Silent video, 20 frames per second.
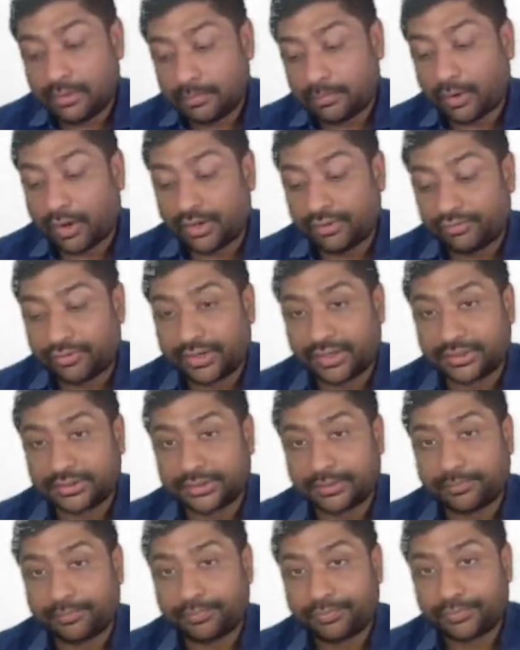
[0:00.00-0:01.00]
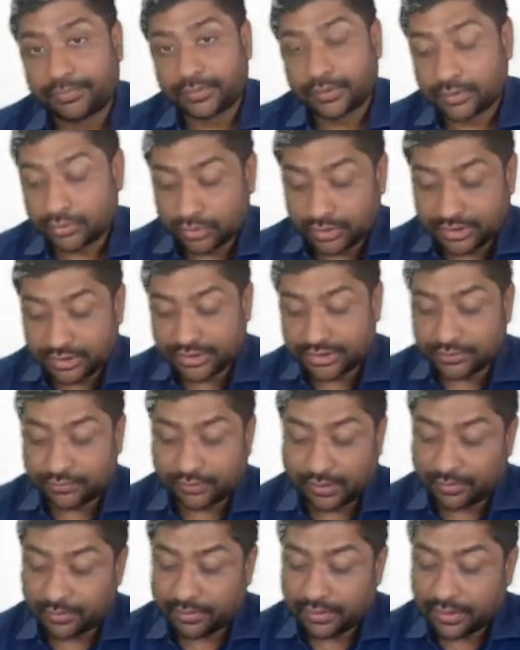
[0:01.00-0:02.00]
proliferation. So this is
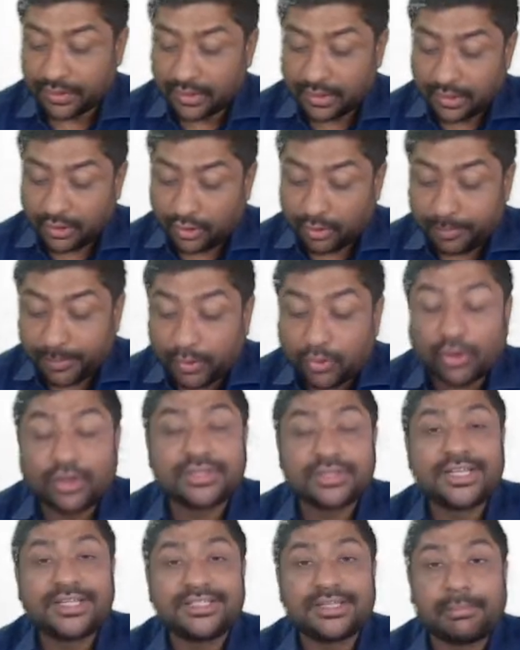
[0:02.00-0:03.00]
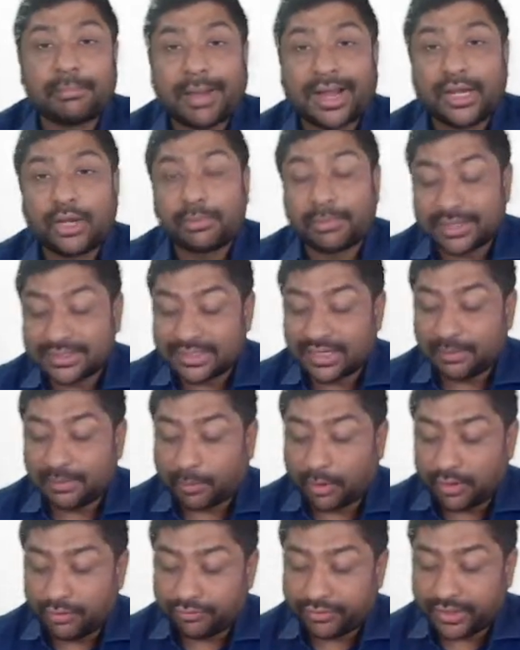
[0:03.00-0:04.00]
one. Now, because there is a myeloma cell
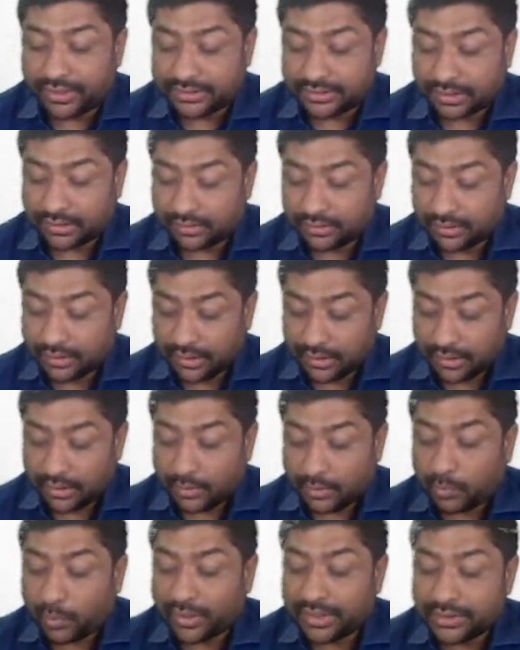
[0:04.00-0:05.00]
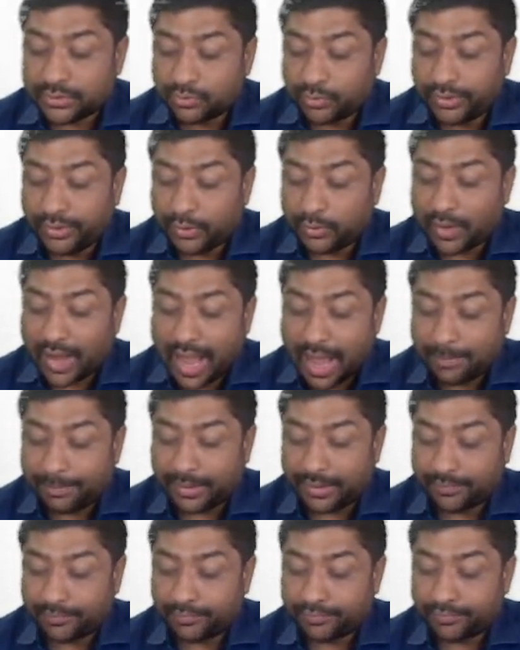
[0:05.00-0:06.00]
proliferation, what is going to
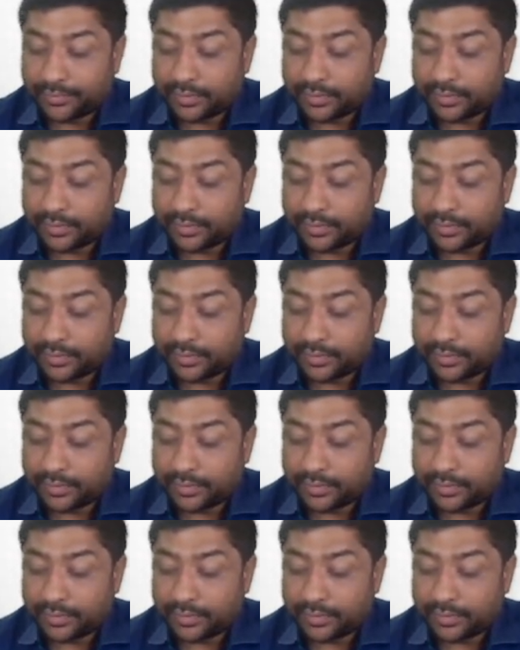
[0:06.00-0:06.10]
happen?